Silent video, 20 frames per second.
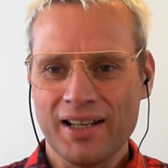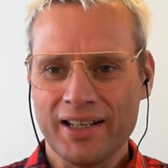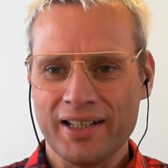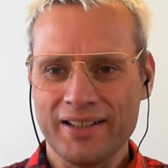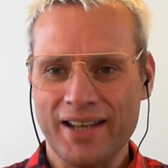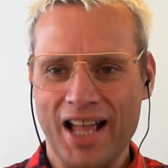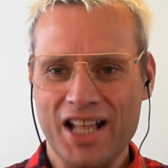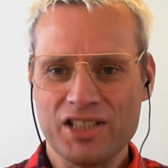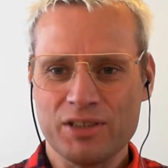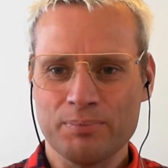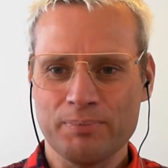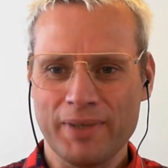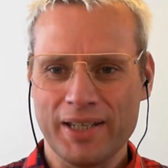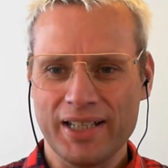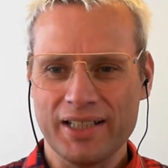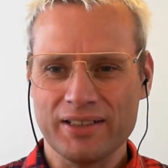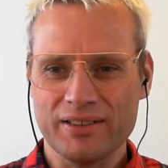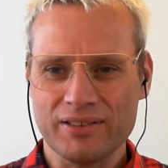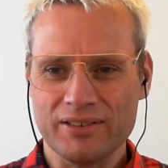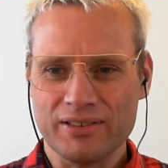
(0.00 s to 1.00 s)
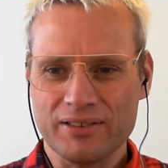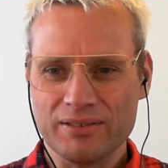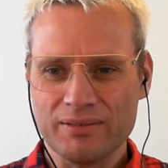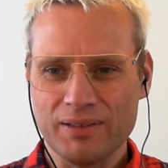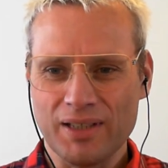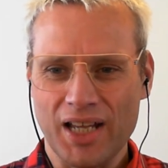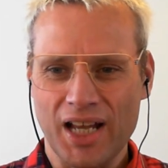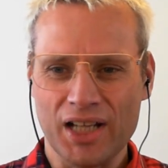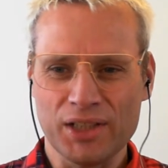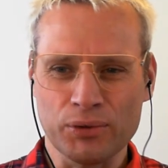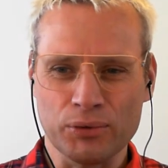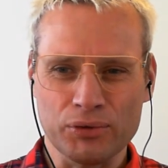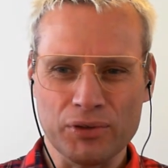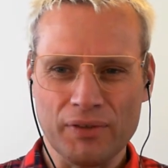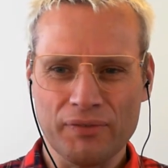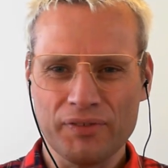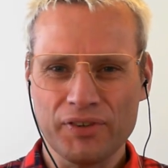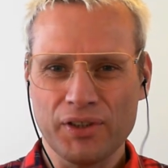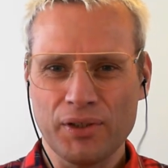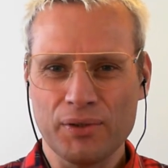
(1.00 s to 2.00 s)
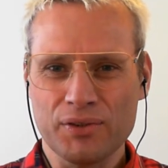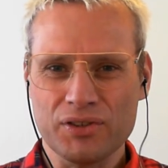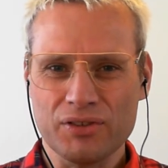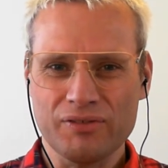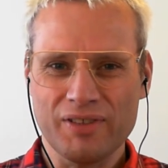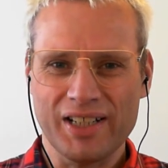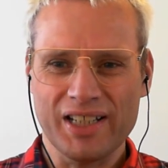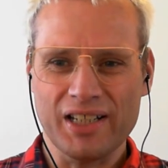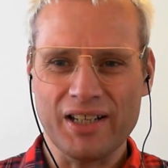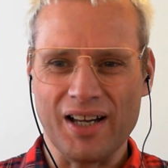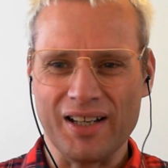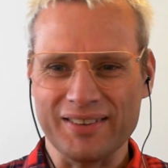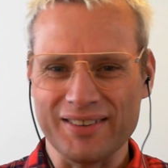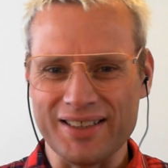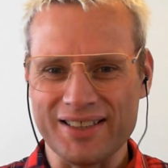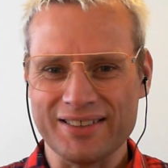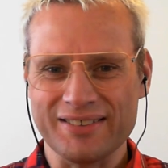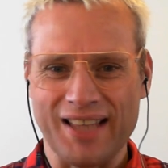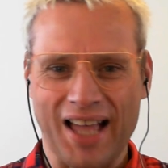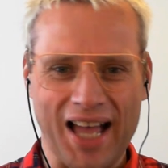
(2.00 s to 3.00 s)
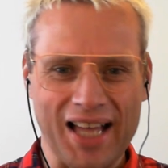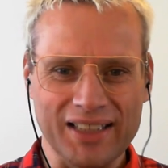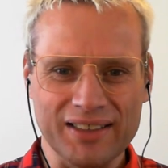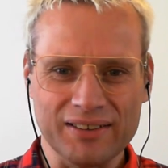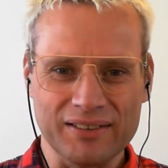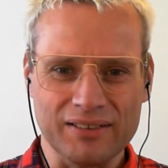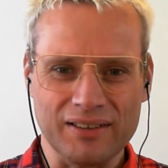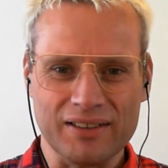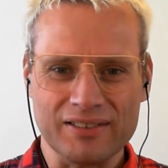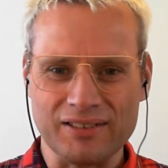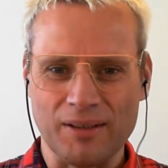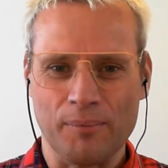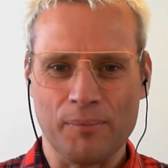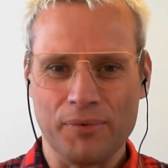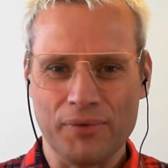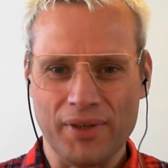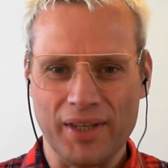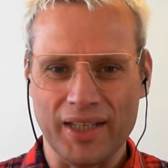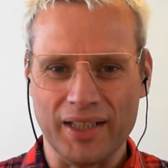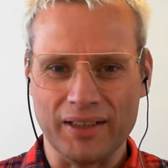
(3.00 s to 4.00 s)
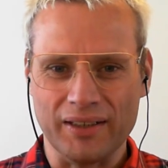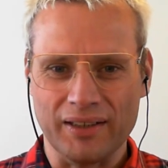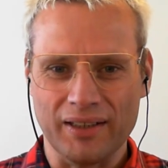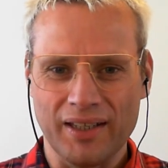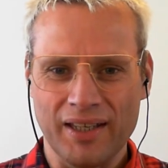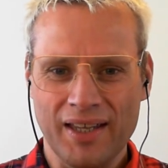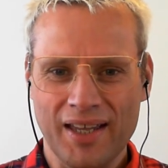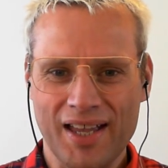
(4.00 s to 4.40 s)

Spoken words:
Connect means in order for you to really understand something,